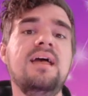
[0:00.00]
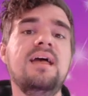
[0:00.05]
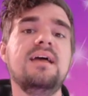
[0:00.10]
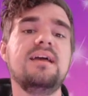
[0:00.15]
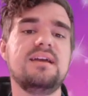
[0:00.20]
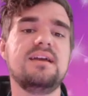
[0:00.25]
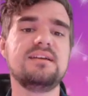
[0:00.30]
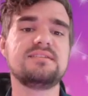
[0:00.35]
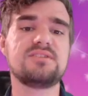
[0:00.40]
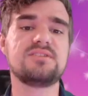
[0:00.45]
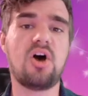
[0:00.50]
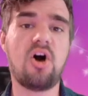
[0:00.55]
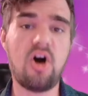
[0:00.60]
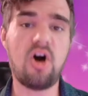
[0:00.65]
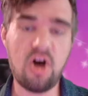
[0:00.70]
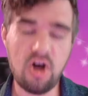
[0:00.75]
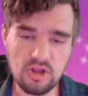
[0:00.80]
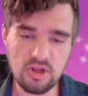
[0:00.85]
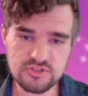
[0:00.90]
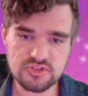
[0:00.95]
It's
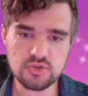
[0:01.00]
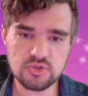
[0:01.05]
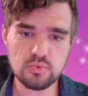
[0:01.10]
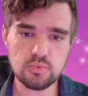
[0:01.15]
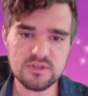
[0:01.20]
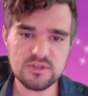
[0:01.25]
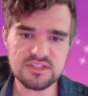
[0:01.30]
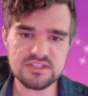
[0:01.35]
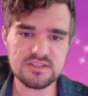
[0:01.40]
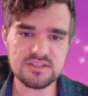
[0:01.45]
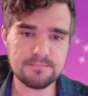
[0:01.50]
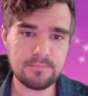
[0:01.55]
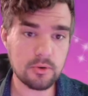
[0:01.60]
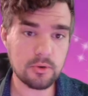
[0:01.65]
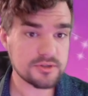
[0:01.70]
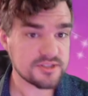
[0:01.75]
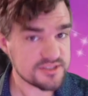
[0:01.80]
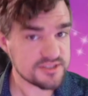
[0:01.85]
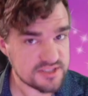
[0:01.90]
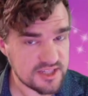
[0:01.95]
also really
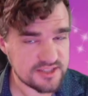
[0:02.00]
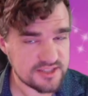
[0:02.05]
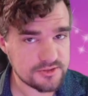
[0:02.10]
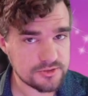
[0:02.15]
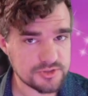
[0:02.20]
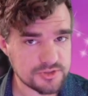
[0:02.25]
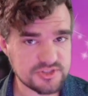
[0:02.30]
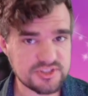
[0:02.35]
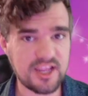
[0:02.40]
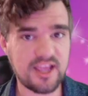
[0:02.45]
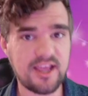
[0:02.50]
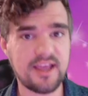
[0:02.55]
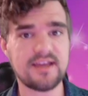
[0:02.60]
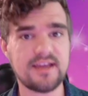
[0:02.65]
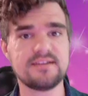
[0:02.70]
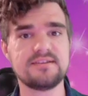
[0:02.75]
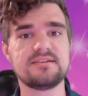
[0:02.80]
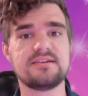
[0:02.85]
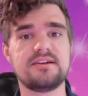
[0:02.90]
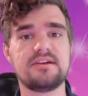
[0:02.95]
important to
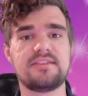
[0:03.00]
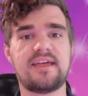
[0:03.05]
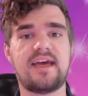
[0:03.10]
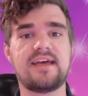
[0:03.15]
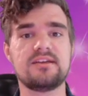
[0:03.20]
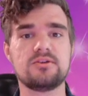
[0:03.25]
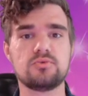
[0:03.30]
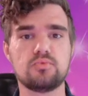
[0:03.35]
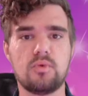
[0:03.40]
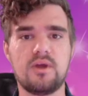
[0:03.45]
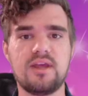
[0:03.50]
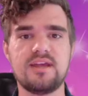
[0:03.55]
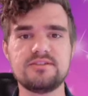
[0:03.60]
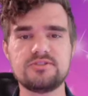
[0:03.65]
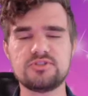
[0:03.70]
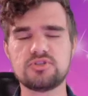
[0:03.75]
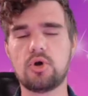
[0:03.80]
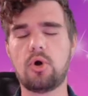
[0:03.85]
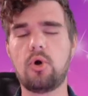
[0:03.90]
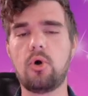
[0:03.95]
understand that
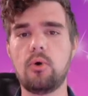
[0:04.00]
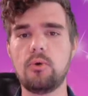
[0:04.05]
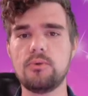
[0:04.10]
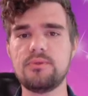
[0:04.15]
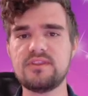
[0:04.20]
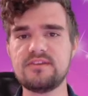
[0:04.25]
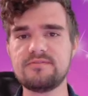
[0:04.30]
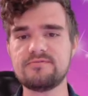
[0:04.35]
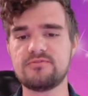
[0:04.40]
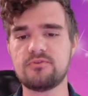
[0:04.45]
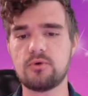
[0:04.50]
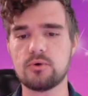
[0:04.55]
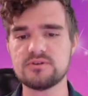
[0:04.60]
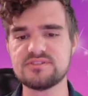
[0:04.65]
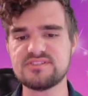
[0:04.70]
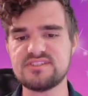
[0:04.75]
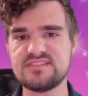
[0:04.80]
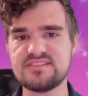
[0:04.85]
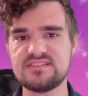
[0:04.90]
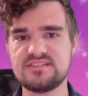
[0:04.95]
Enraged only
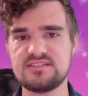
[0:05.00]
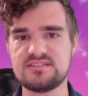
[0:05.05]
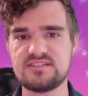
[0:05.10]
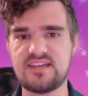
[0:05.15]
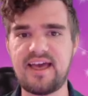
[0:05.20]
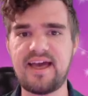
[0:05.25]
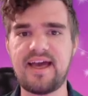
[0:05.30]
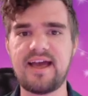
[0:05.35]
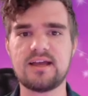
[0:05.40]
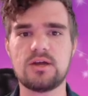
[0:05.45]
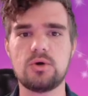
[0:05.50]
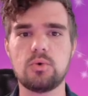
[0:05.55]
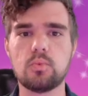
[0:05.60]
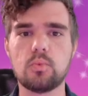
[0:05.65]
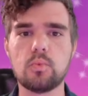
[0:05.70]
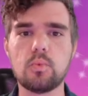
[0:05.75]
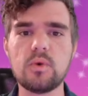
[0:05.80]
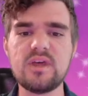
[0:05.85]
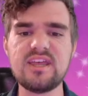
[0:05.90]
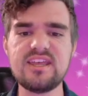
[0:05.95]
forces an attack
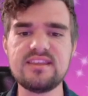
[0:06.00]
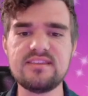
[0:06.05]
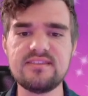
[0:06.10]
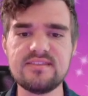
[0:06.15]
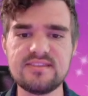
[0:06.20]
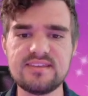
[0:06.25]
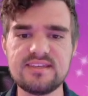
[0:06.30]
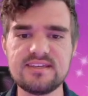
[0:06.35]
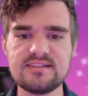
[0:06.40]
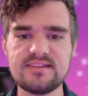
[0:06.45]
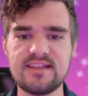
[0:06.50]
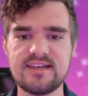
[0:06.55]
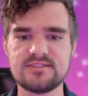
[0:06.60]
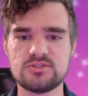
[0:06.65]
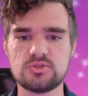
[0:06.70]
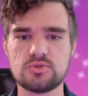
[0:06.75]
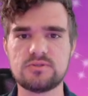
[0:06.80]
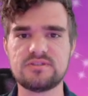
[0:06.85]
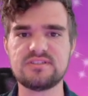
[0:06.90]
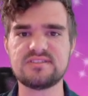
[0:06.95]
when the
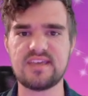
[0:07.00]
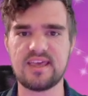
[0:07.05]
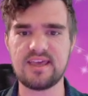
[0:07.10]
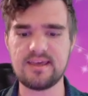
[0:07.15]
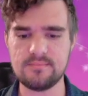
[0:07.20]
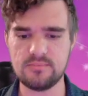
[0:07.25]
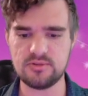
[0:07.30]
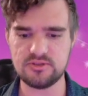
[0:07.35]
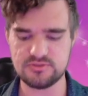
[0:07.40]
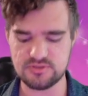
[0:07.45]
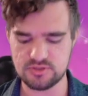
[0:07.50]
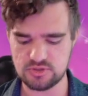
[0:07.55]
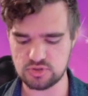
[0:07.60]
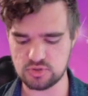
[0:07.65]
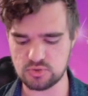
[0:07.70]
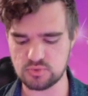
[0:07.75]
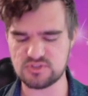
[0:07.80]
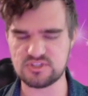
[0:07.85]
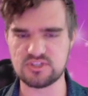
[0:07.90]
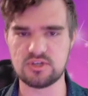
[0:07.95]
Elestral is able to
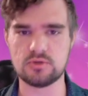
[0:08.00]
do so